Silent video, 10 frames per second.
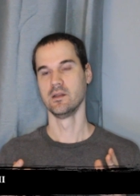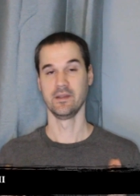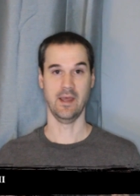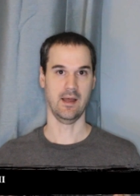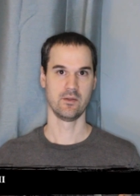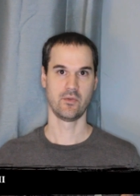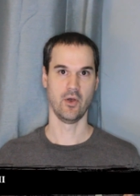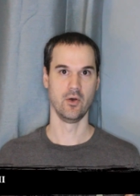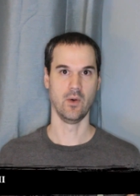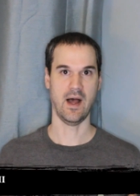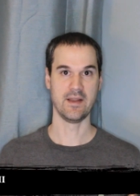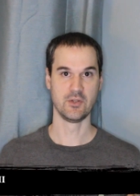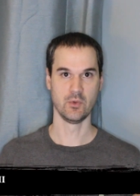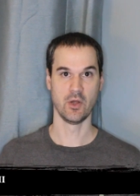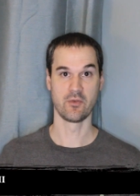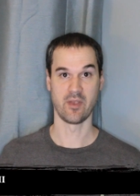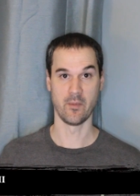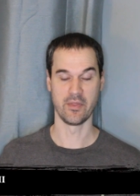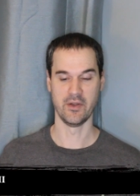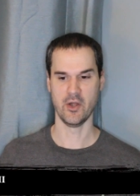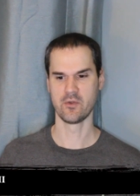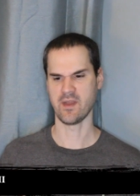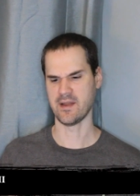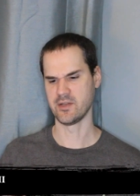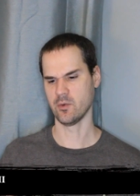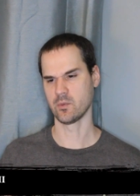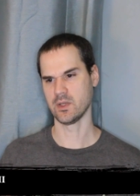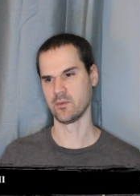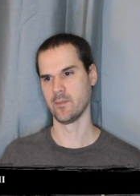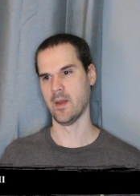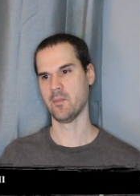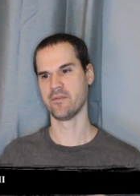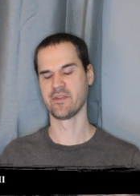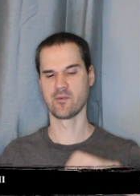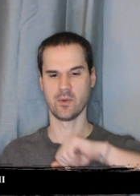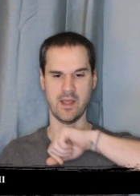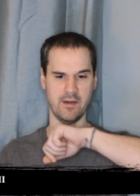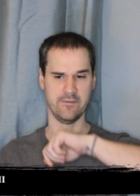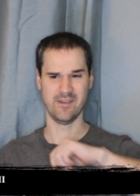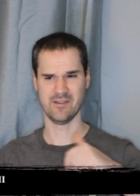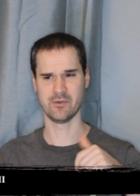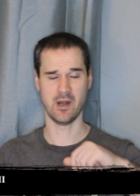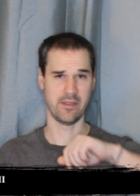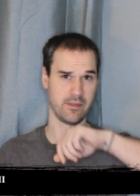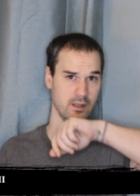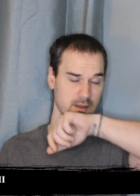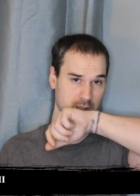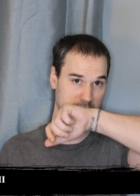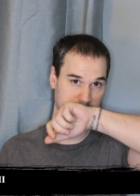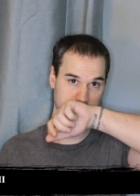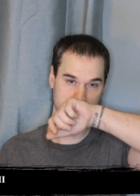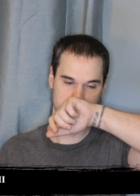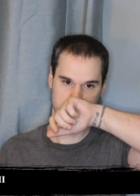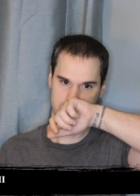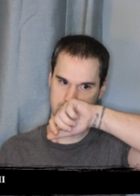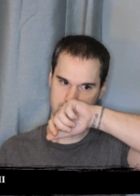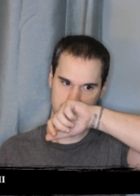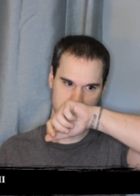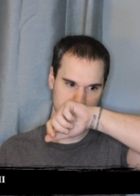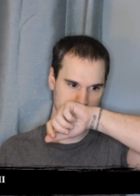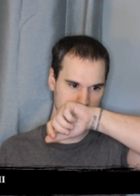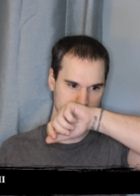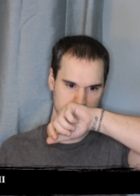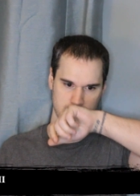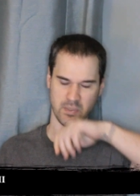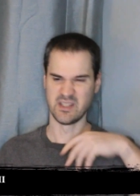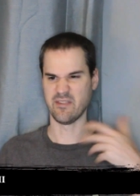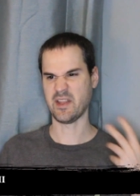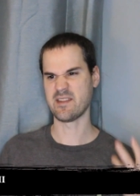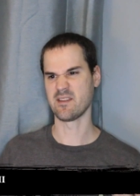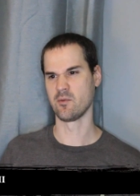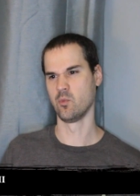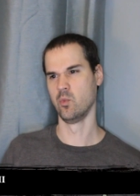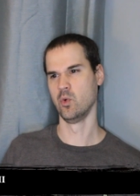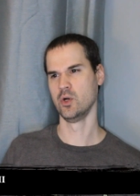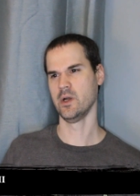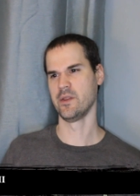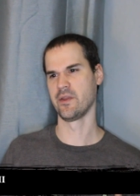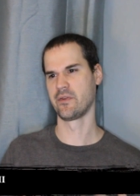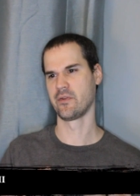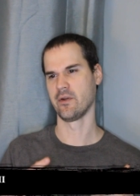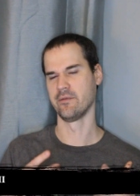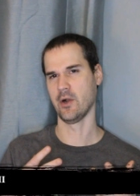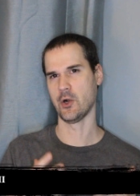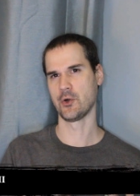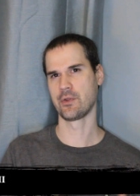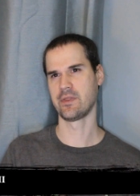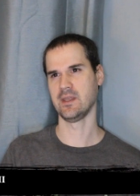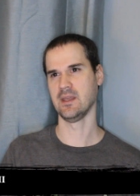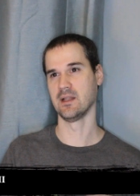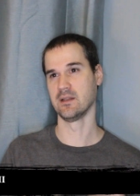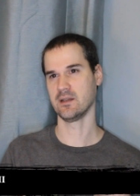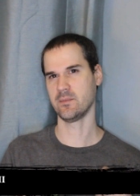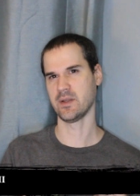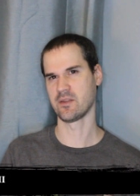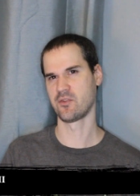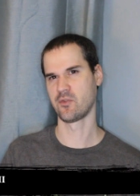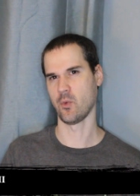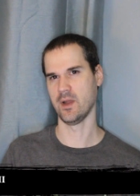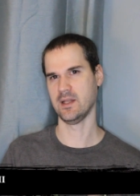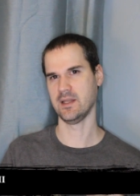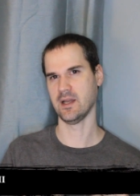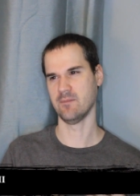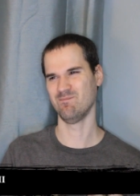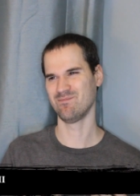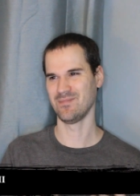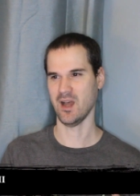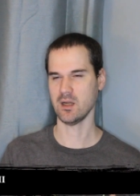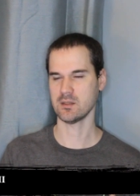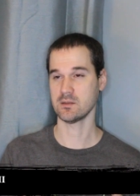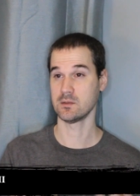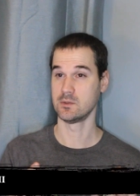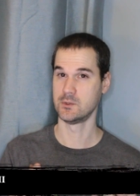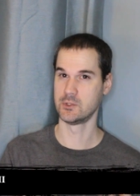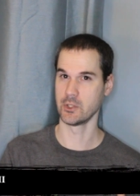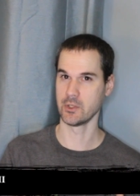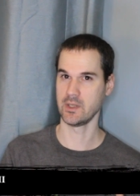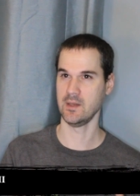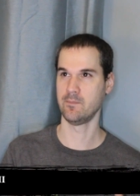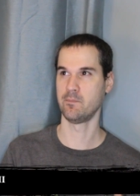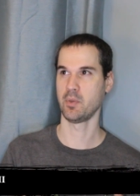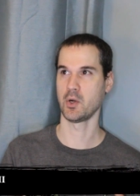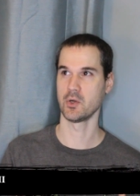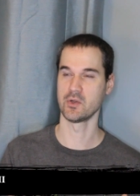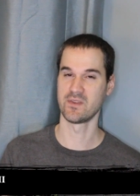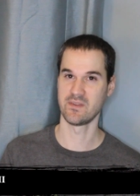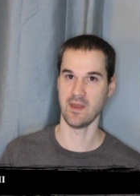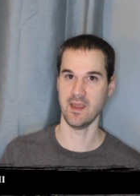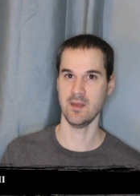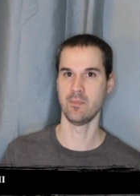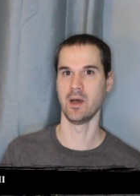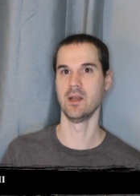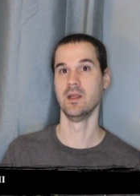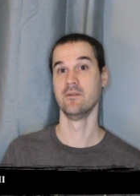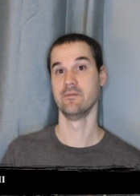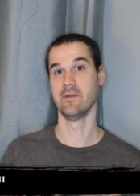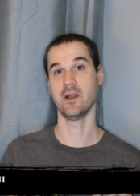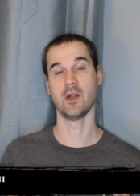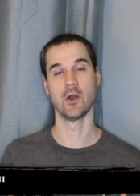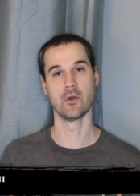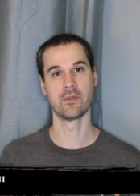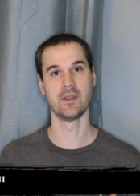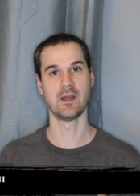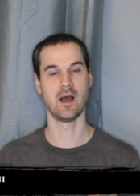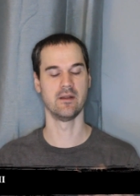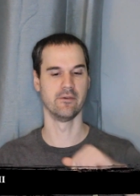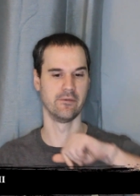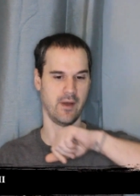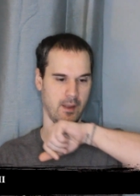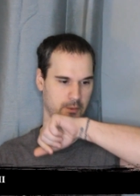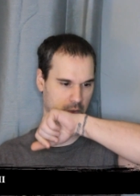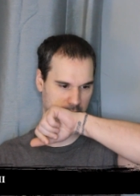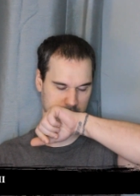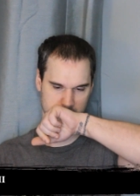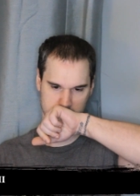yeah, so I do know some of the notes. I don't really remember if this one had vetiver. I think that it did, but it definitely has this sort of earthy, a little bit soily, not dirty per se, but very earthy kind of a vibe to it.